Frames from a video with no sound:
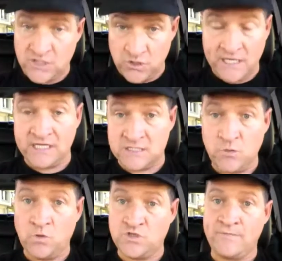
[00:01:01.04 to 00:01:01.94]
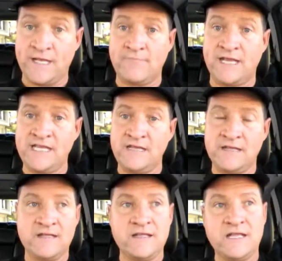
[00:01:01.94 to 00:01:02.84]
that you can explore to make money
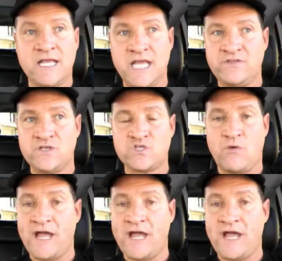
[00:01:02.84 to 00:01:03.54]
in this